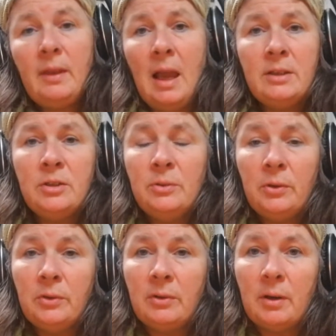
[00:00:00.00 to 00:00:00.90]
I do know
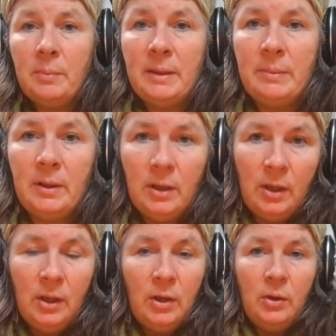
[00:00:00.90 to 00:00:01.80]
there are people
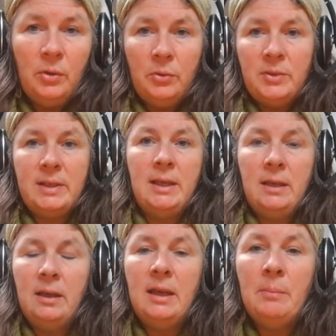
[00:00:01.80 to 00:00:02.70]
who
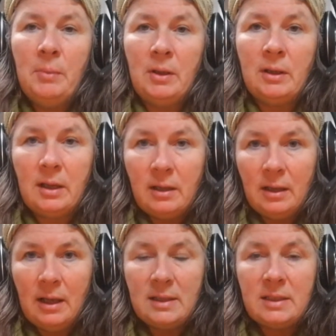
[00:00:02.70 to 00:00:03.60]
see Imbolc
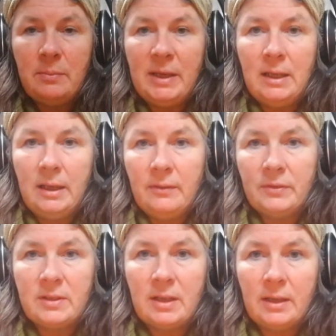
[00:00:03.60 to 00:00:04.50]
as the beginning of
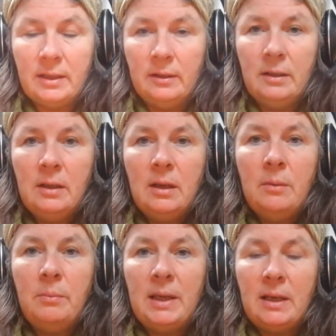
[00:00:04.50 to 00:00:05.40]
the cycle
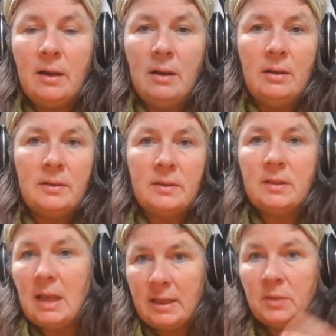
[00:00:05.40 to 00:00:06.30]
because
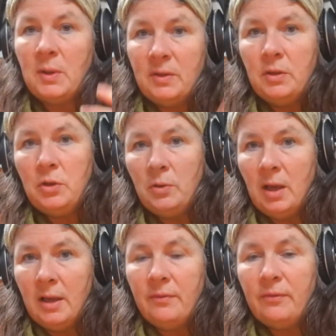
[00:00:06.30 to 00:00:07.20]
that is when the new
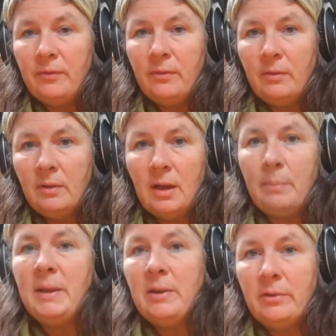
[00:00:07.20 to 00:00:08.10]
life
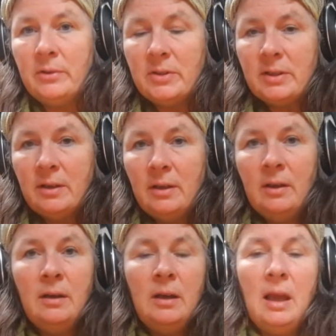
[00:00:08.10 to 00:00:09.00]
appears.
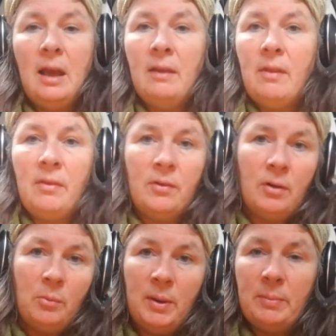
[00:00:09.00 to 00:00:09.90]
And then there
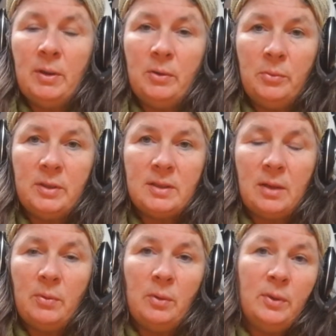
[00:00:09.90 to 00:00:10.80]
are people who would say,
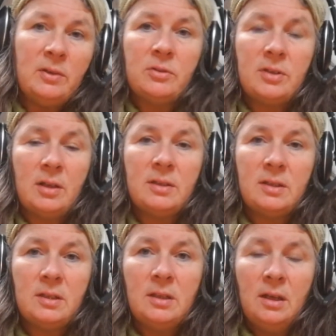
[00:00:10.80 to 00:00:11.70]
well, winter
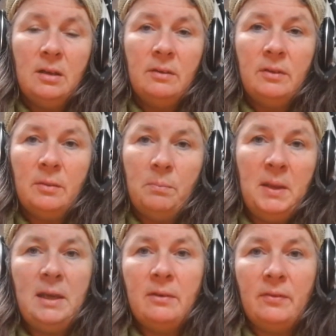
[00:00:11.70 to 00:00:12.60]
solstice, the
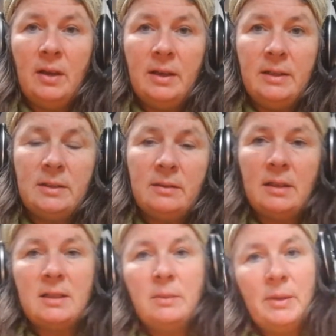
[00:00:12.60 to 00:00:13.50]
peak of light,
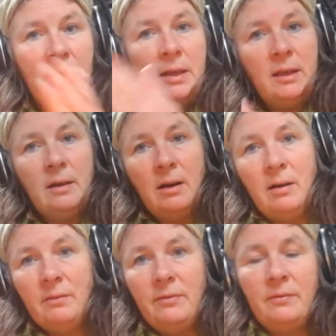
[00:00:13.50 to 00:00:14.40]
that's the beginning
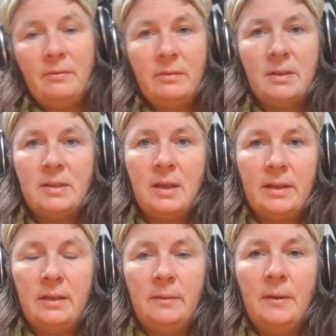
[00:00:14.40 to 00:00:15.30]
of the
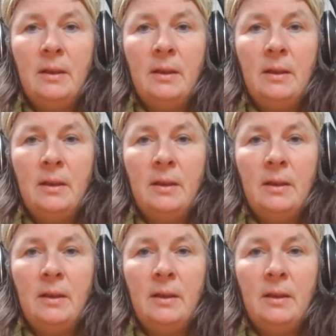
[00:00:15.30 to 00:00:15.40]
cycle.